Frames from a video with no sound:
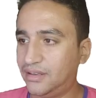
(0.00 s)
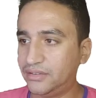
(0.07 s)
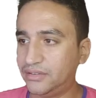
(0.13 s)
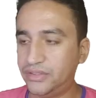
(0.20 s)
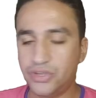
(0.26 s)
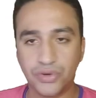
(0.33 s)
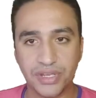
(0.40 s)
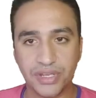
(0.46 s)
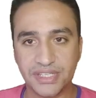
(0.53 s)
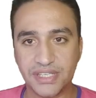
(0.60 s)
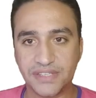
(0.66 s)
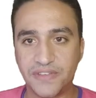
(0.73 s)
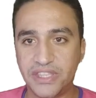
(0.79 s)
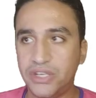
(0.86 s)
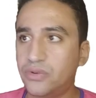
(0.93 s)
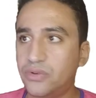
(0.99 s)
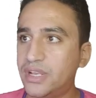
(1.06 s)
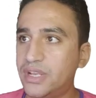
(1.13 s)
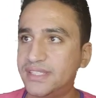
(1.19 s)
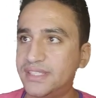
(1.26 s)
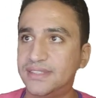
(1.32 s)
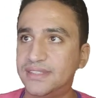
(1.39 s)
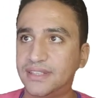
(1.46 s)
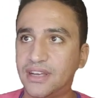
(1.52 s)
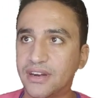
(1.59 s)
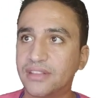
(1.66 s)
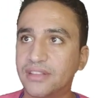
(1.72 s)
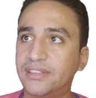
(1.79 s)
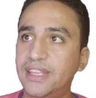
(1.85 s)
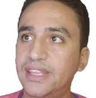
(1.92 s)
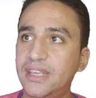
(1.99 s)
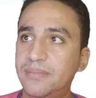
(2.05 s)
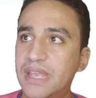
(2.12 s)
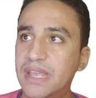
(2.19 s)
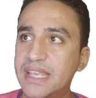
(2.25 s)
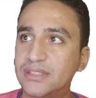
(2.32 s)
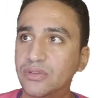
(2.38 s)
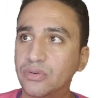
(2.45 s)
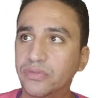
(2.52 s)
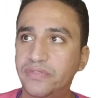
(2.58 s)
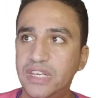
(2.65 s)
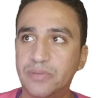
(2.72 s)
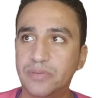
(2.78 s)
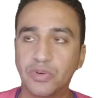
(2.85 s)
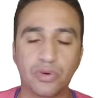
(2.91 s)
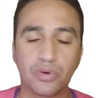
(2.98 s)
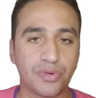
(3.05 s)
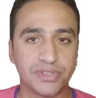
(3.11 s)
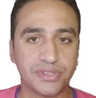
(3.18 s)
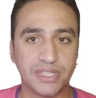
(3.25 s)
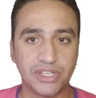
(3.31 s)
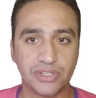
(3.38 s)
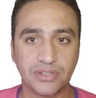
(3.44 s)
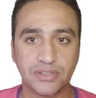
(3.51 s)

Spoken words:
during this video, is currently based on VMware Workstation.